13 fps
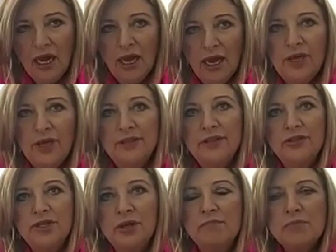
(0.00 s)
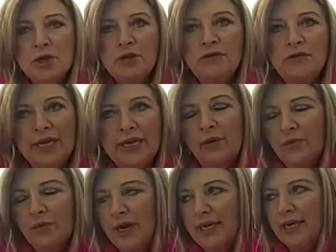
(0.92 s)
Okay, there's a movie out
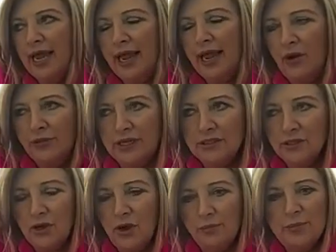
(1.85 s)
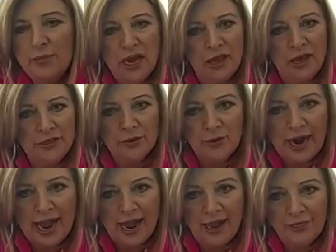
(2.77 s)
right now that's called Beyond the
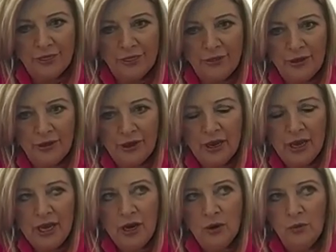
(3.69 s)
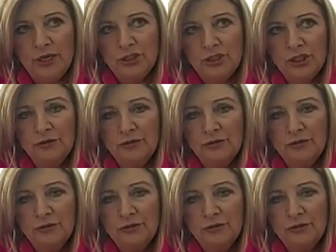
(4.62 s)
Wrath, which if